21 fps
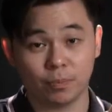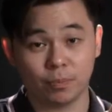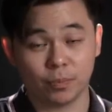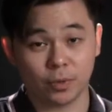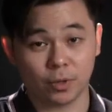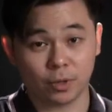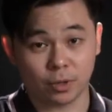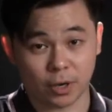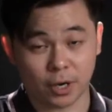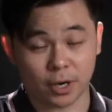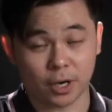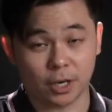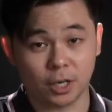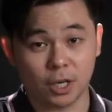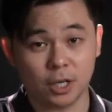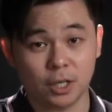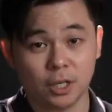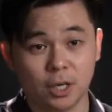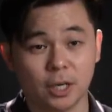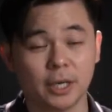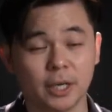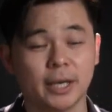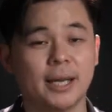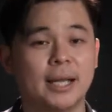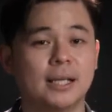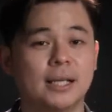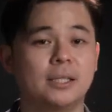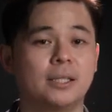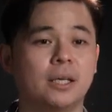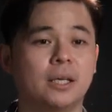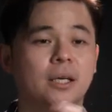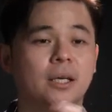Correct or not? Okay, let's
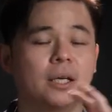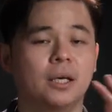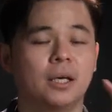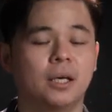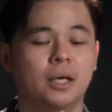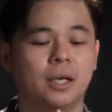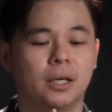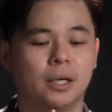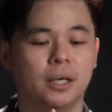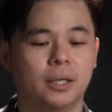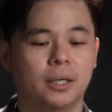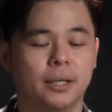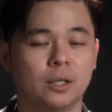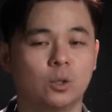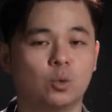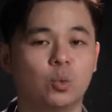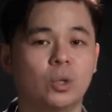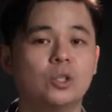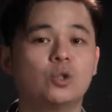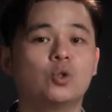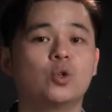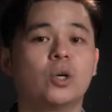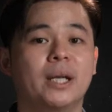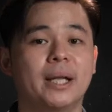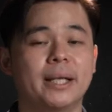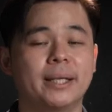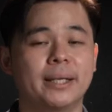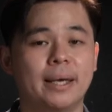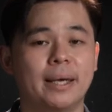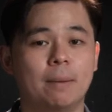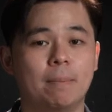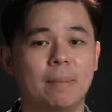say there's one Soalan
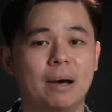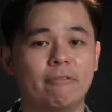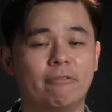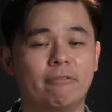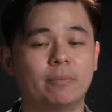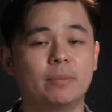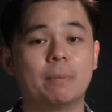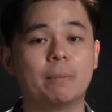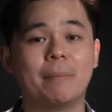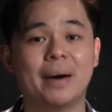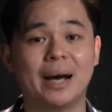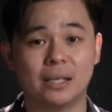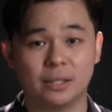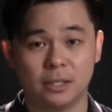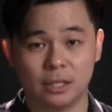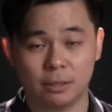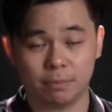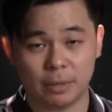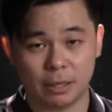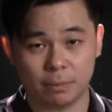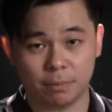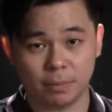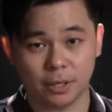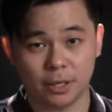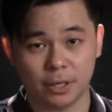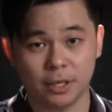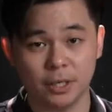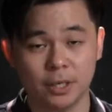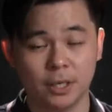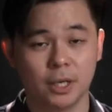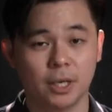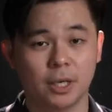kebat from the past year paper.
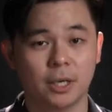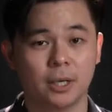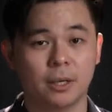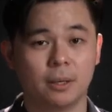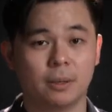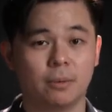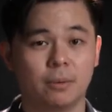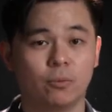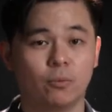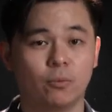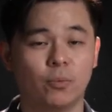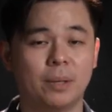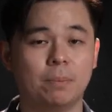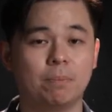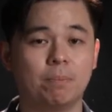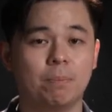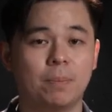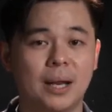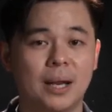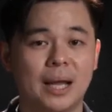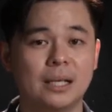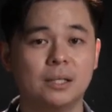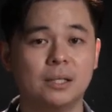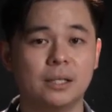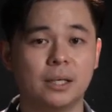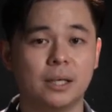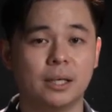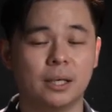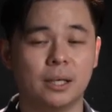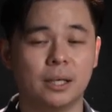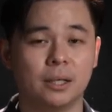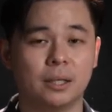When plants,
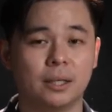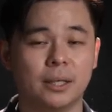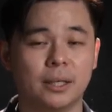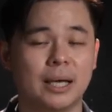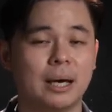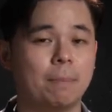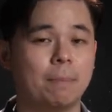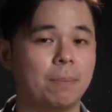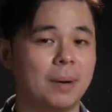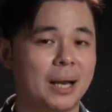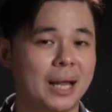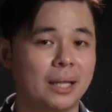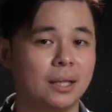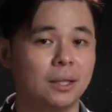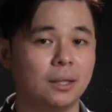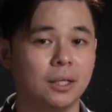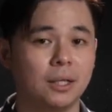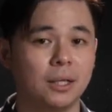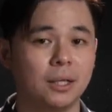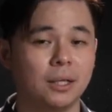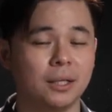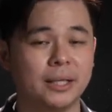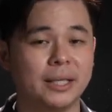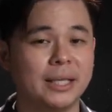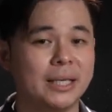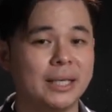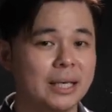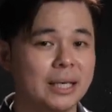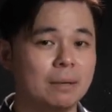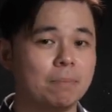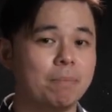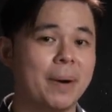they are planted
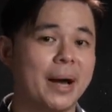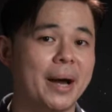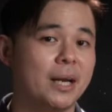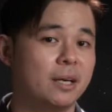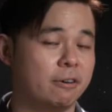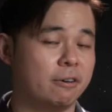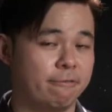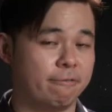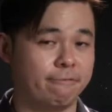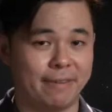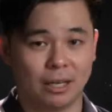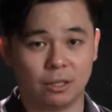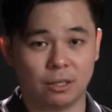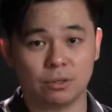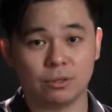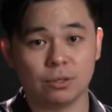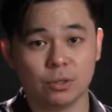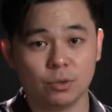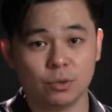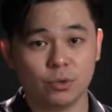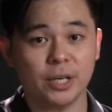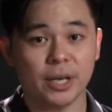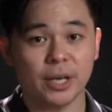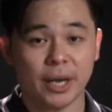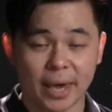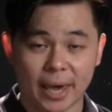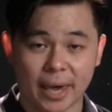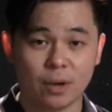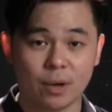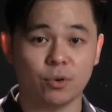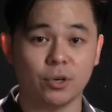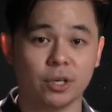nearby the factory
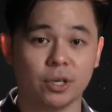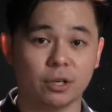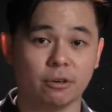area.